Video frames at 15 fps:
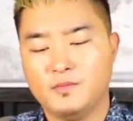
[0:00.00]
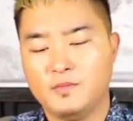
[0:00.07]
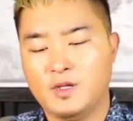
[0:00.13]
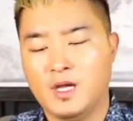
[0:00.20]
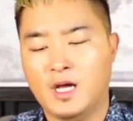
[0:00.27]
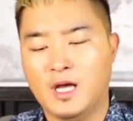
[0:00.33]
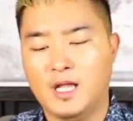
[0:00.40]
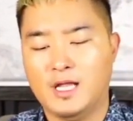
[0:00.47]

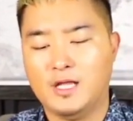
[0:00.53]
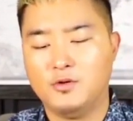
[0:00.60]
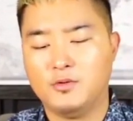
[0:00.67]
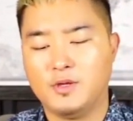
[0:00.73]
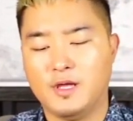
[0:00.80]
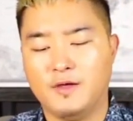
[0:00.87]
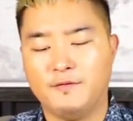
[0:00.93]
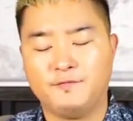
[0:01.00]
Hallelujah.
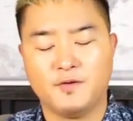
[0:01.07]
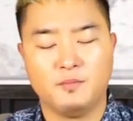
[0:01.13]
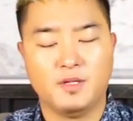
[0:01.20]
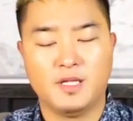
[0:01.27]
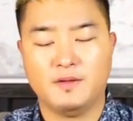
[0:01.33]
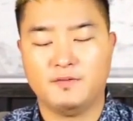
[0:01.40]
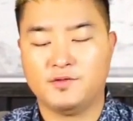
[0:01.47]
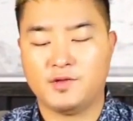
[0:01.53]
If you
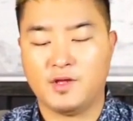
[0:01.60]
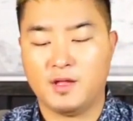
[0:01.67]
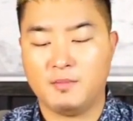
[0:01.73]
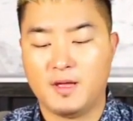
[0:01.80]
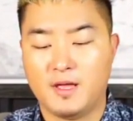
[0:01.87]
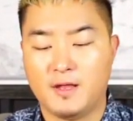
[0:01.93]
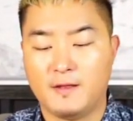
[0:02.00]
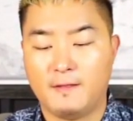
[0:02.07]
believe it, say
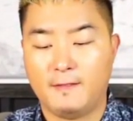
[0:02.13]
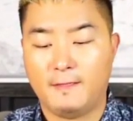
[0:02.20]
amen.